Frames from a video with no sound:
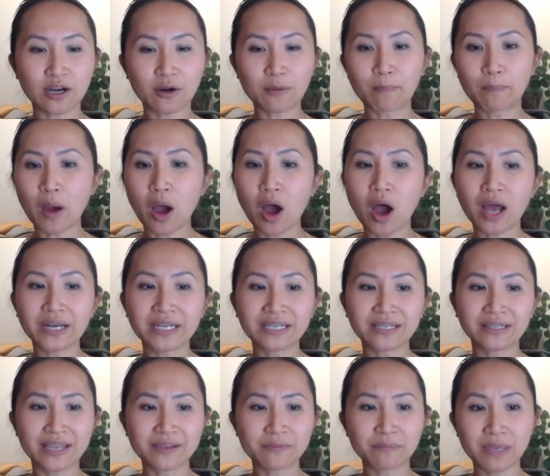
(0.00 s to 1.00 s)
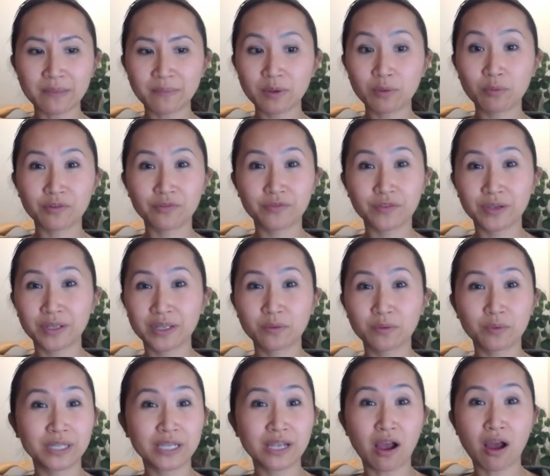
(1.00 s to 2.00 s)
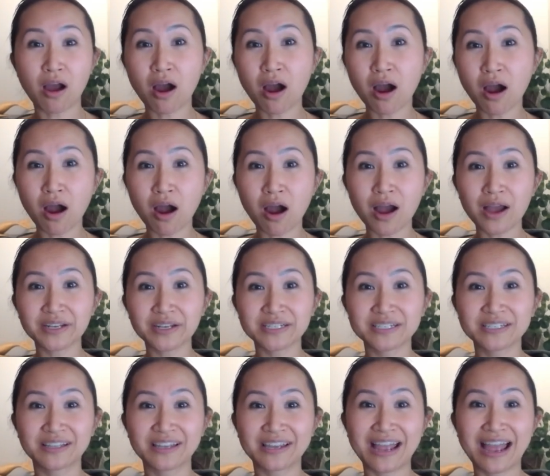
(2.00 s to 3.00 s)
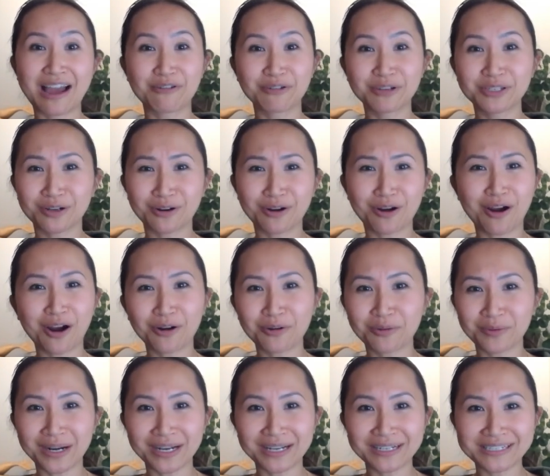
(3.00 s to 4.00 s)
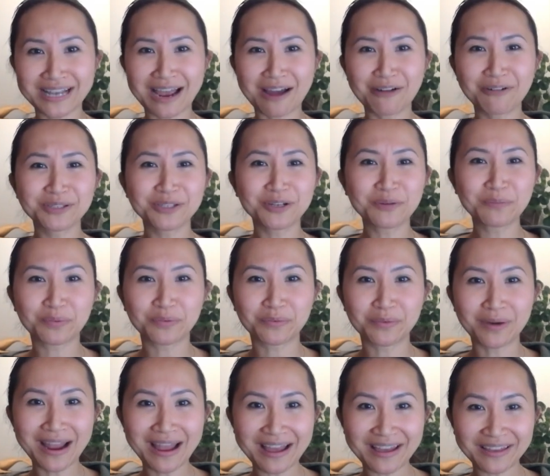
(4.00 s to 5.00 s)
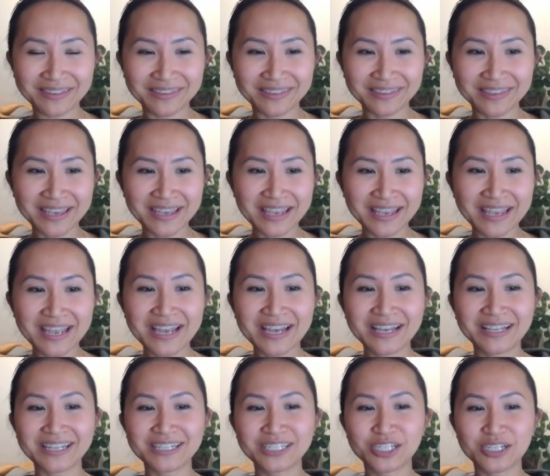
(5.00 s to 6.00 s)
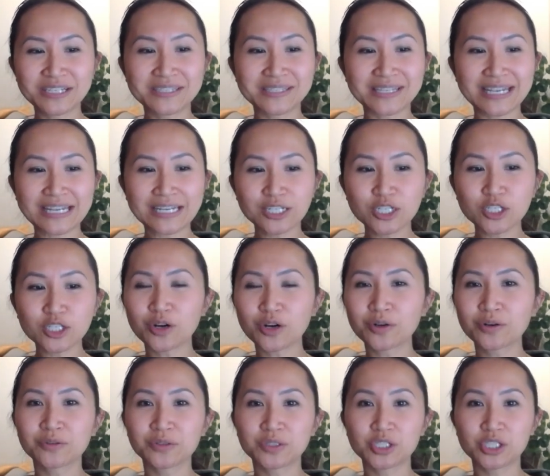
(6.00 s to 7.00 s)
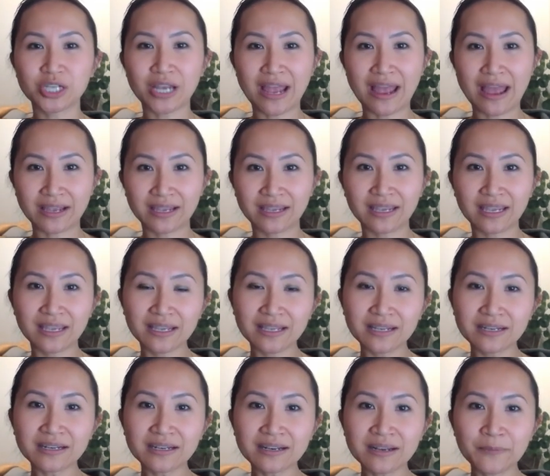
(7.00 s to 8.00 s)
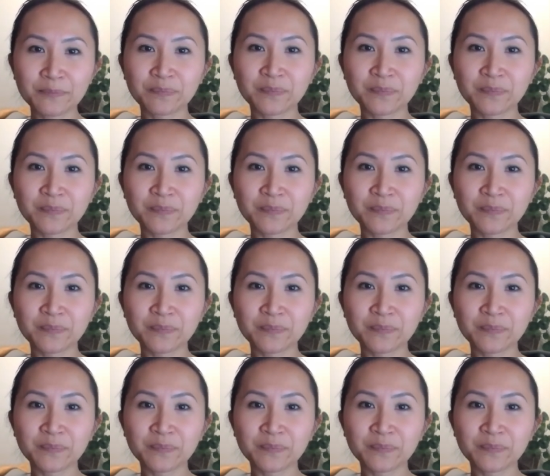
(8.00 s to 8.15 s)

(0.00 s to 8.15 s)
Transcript: in our body, like maybe we're feeling really hot. Like how is our heart rate? How is our breath? Like this internal check-in